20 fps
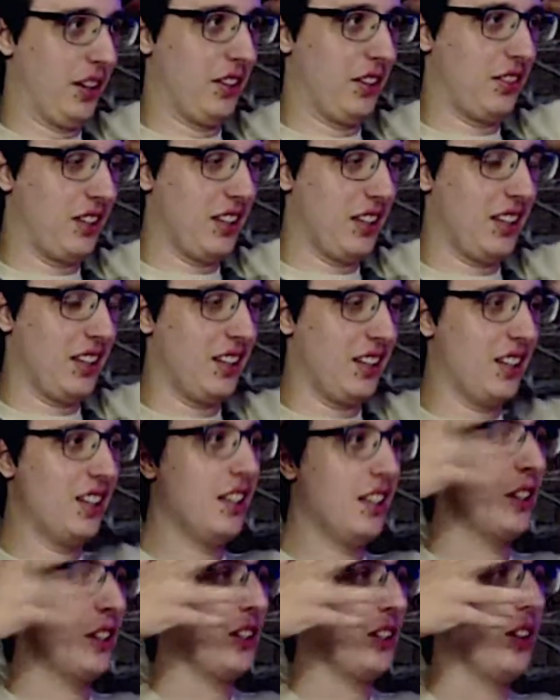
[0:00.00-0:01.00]
getting
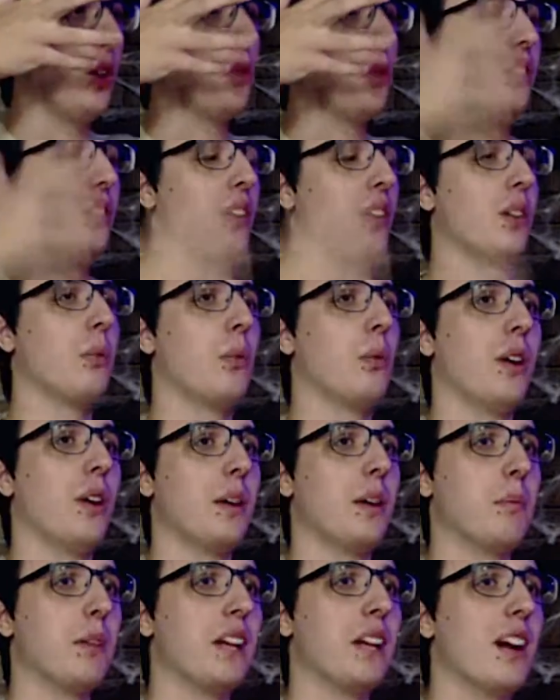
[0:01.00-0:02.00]
close to the point,
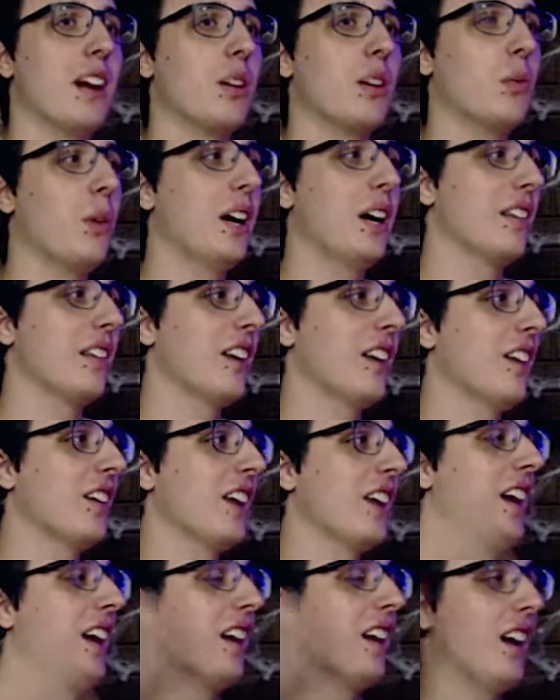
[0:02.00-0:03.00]
but not quite there
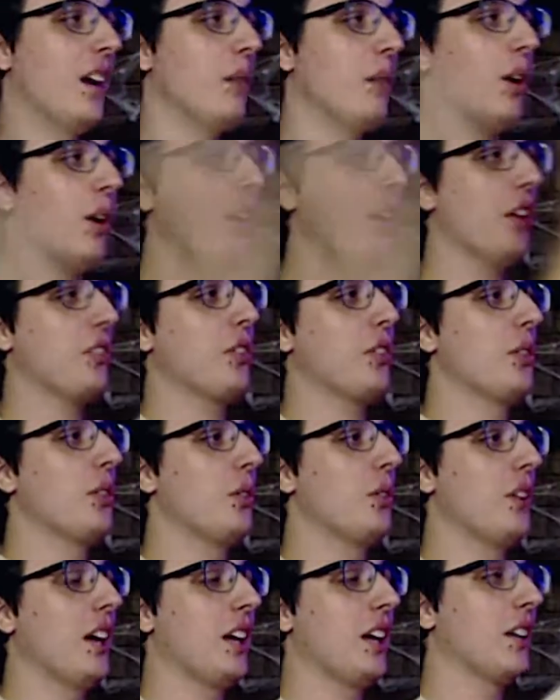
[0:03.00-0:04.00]
yet. Also, you
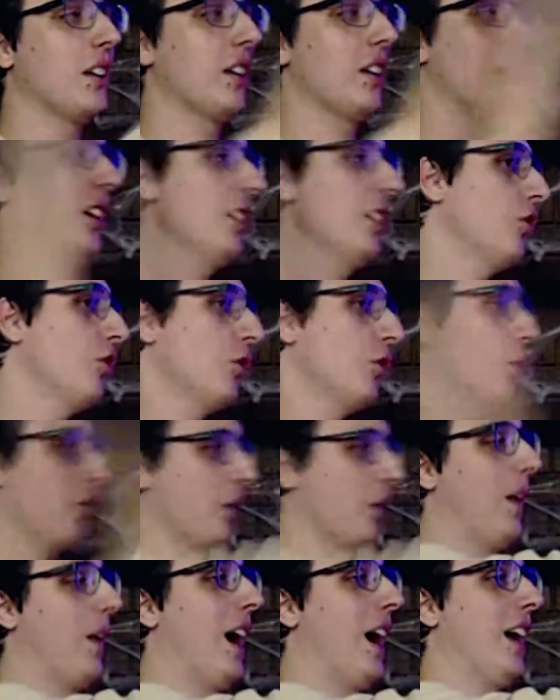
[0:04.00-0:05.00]
take, he shoots a
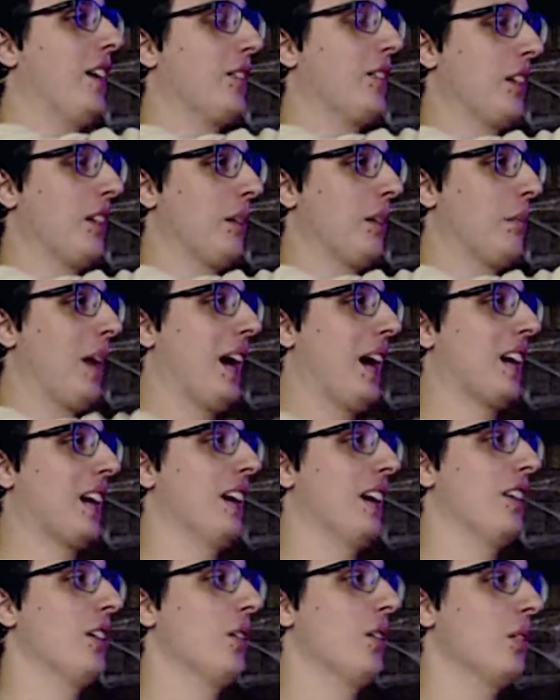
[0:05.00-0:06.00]
fire thing back
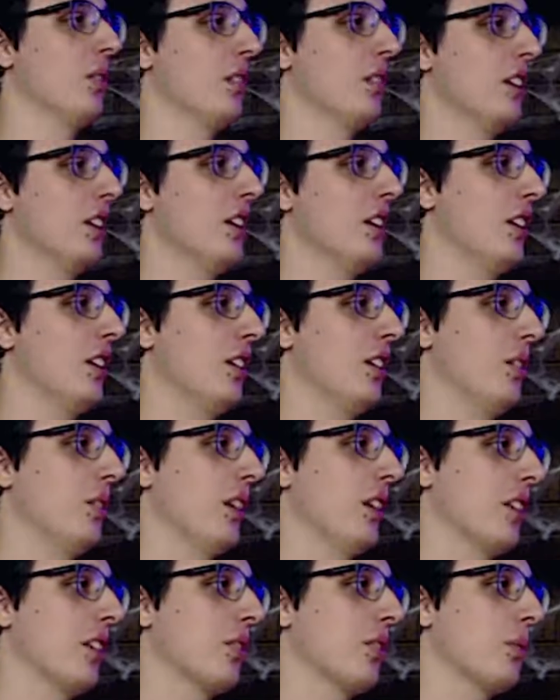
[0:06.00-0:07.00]
at you. You
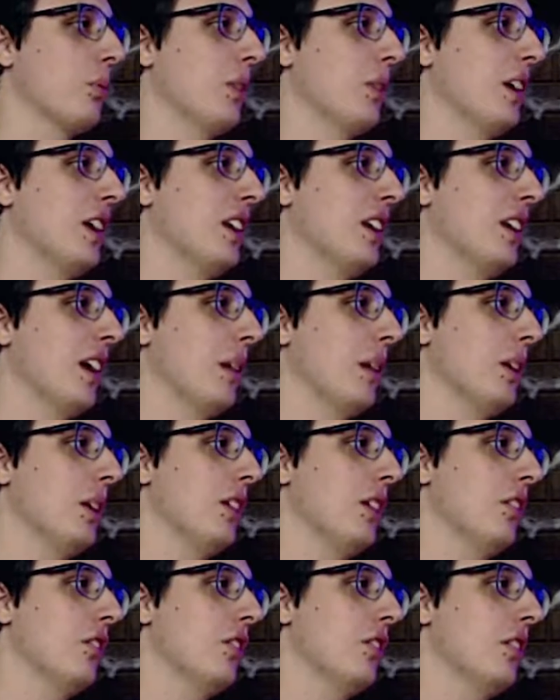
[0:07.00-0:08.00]
take 3
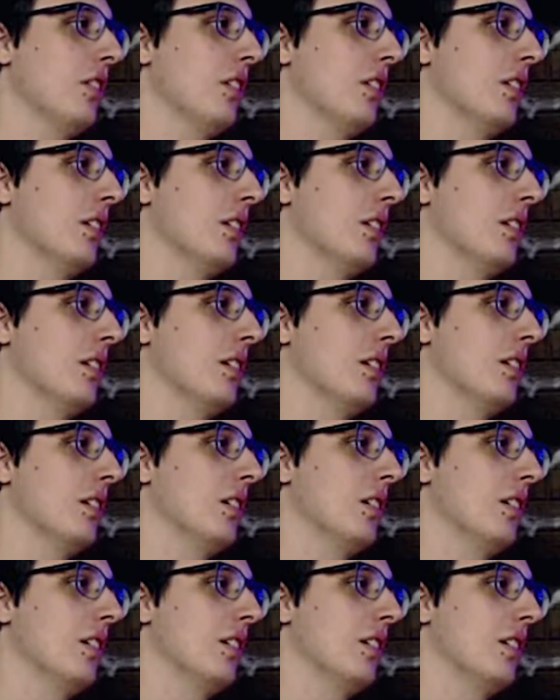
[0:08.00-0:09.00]
damage. Okay.
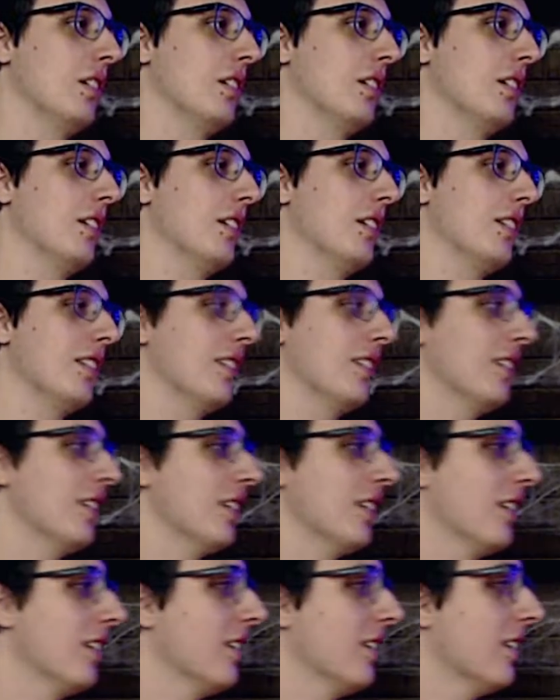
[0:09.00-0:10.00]
Could I
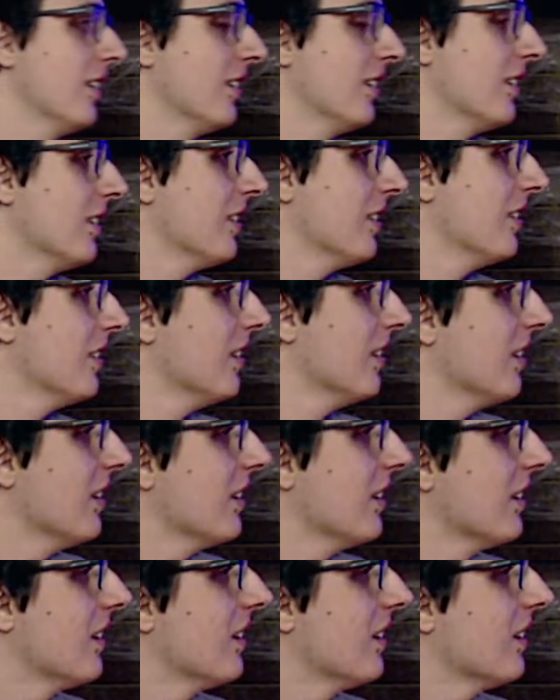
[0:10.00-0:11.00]
cast magic to
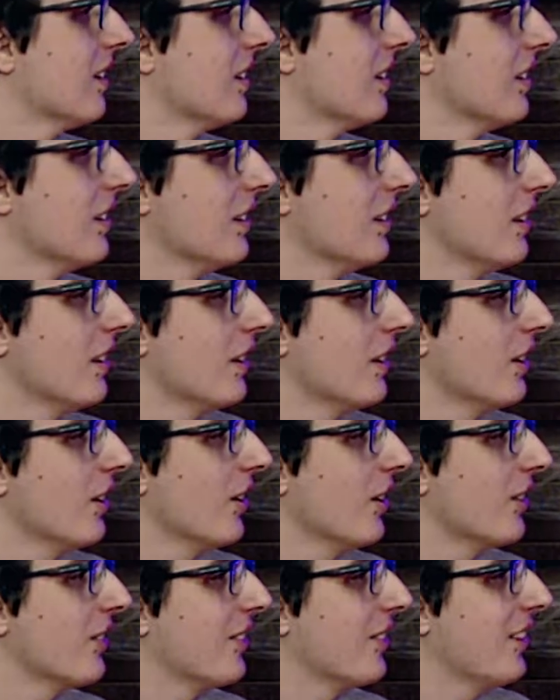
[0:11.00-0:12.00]
heal myself?
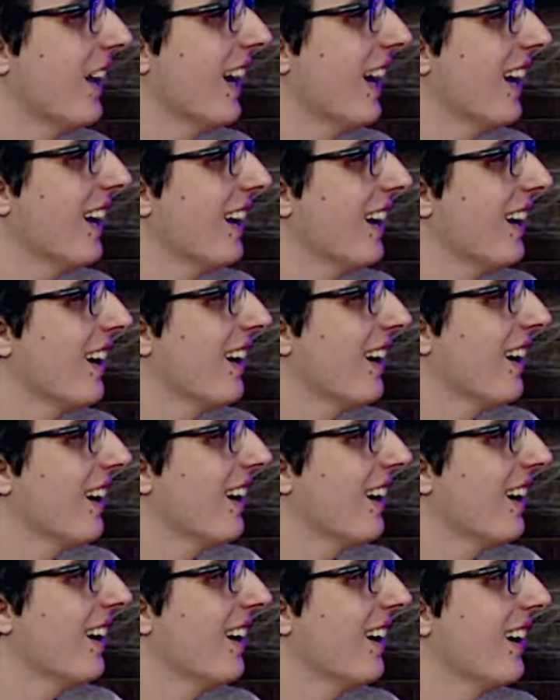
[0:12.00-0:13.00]
You're dead.
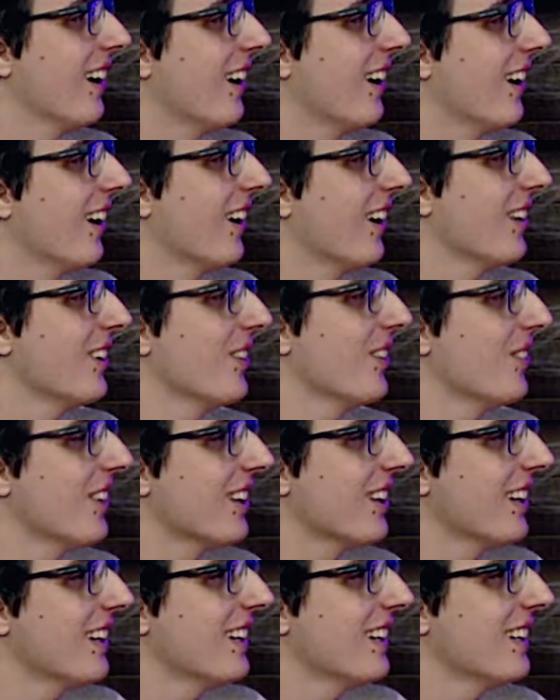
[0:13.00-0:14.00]
Are you
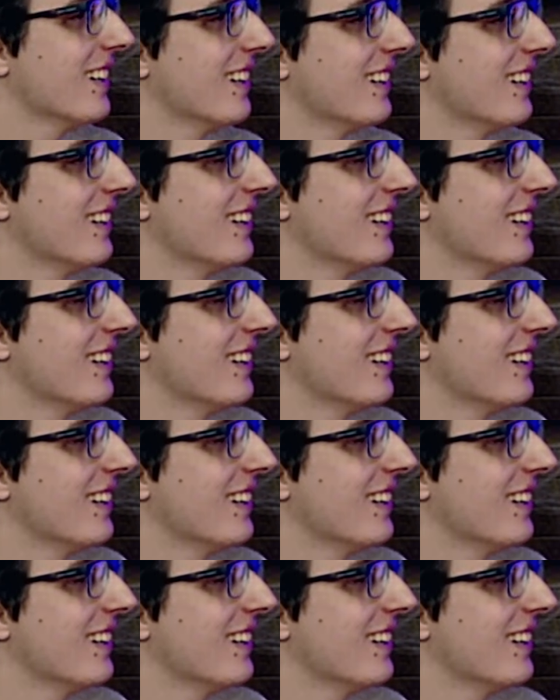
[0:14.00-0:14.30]
really? Yeah.